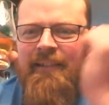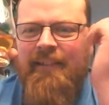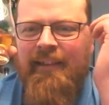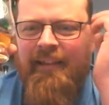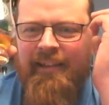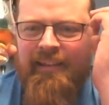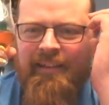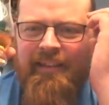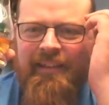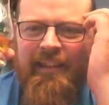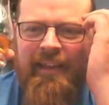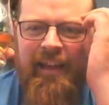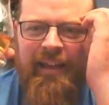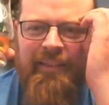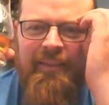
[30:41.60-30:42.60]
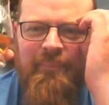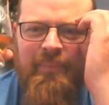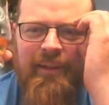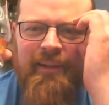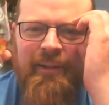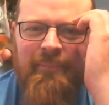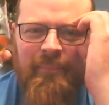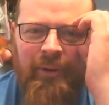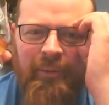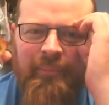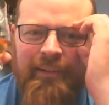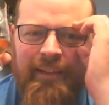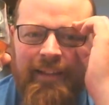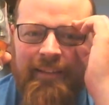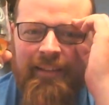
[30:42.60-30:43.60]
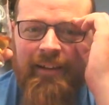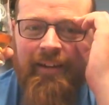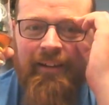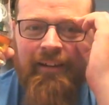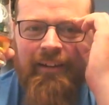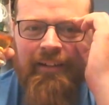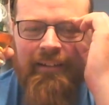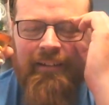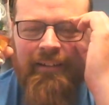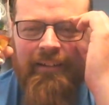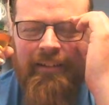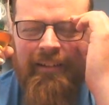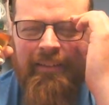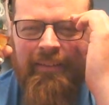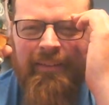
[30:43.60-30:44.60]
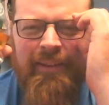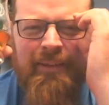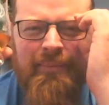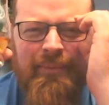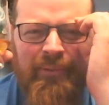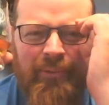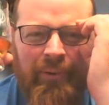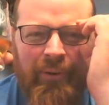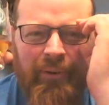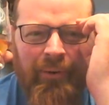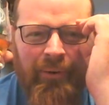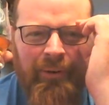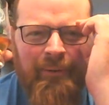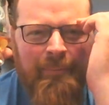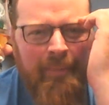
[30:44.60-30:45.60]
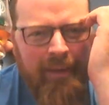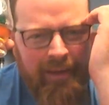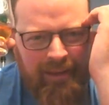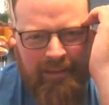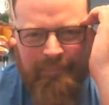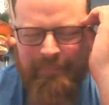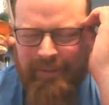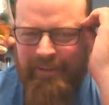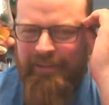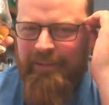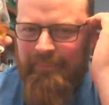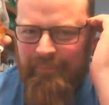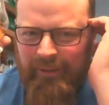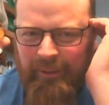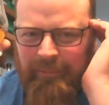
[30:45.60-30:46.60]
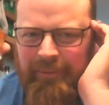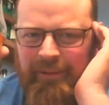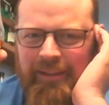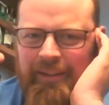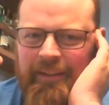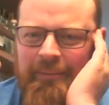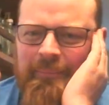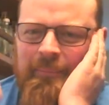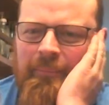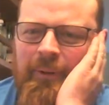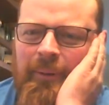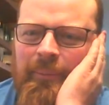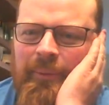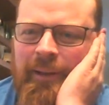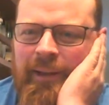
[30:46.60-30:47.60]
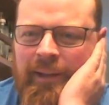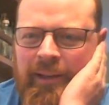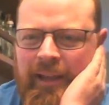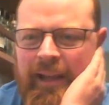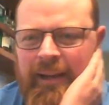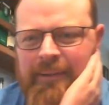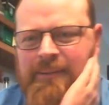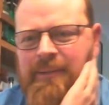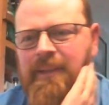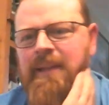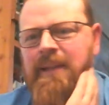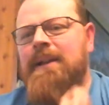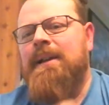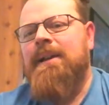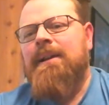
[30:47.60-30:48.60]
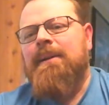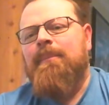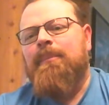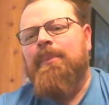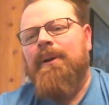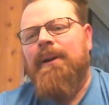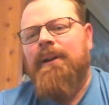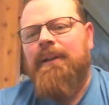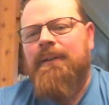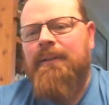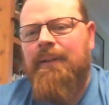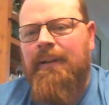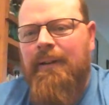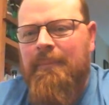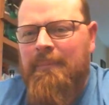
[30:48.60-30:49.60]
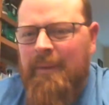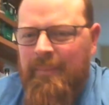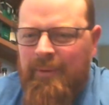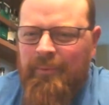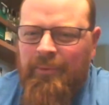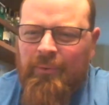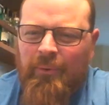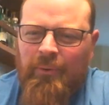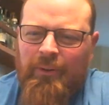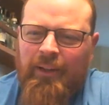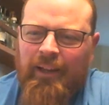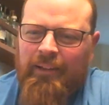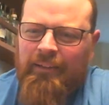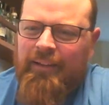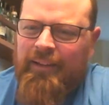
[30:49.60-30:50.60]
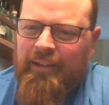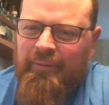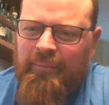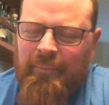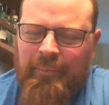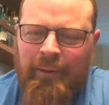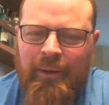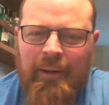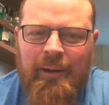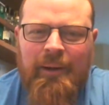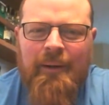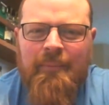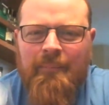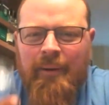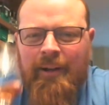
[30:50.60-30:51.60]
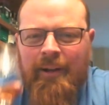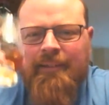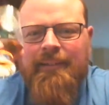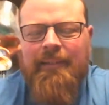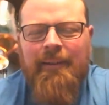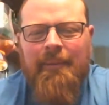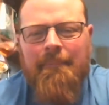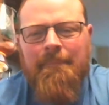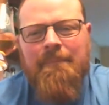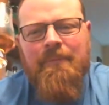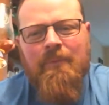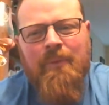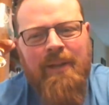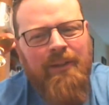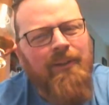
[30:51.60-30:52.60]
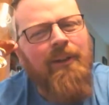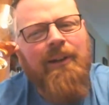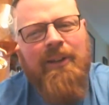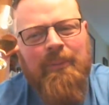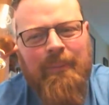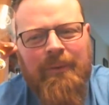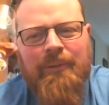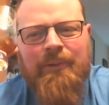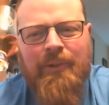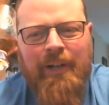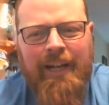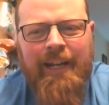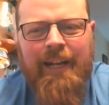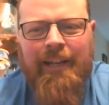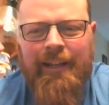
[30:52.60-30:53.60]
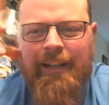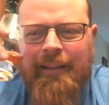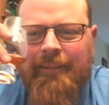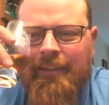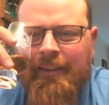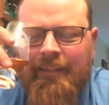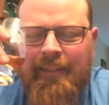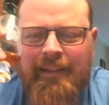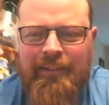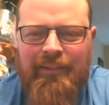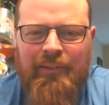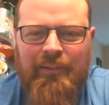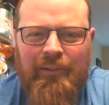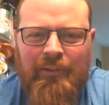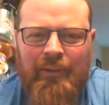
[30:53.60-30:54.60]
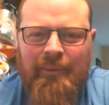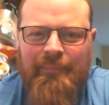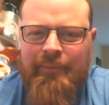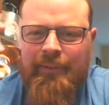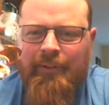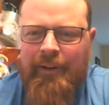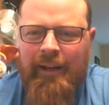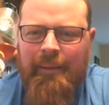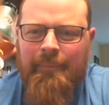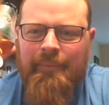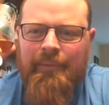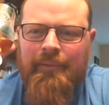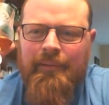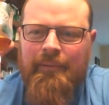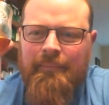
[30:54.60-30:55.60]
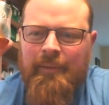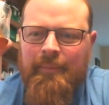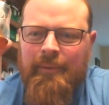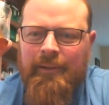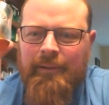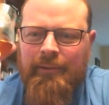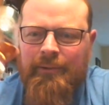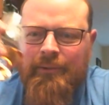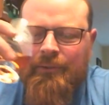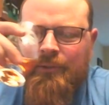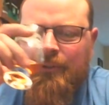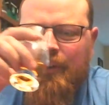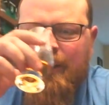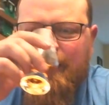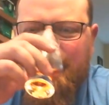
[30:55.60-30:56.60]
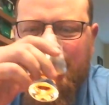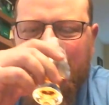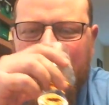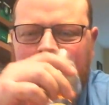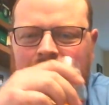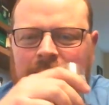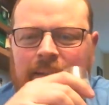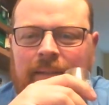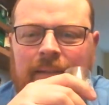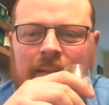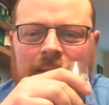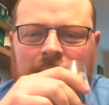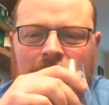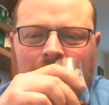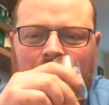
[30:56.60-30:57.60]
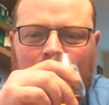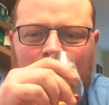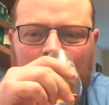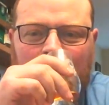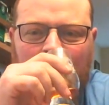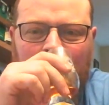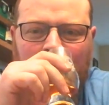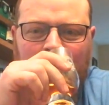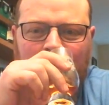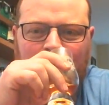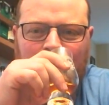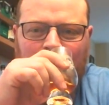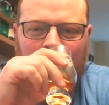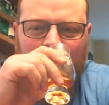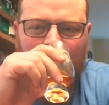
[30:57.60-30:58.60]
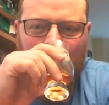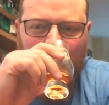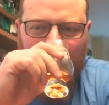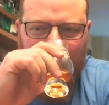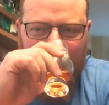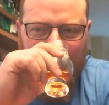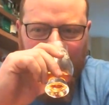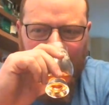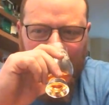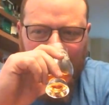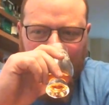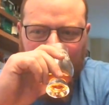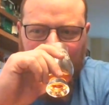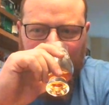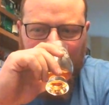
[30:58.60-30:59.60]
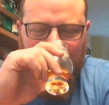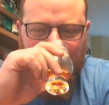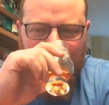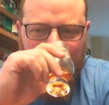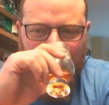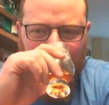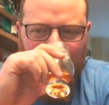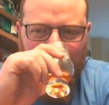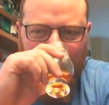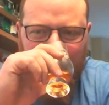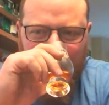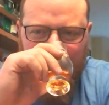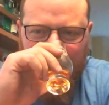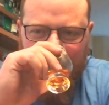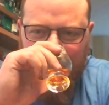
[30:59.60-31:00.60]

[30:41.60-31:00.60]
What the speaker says: the peated marmalade there, and I think it was Ardbeg peated marmalade actually, but maybe it was quarter cask. I can't remember. But we had talked about trading, and I think that's still up for grabs. Maybe a little tradesies, some fudge for quarter cask marmalade.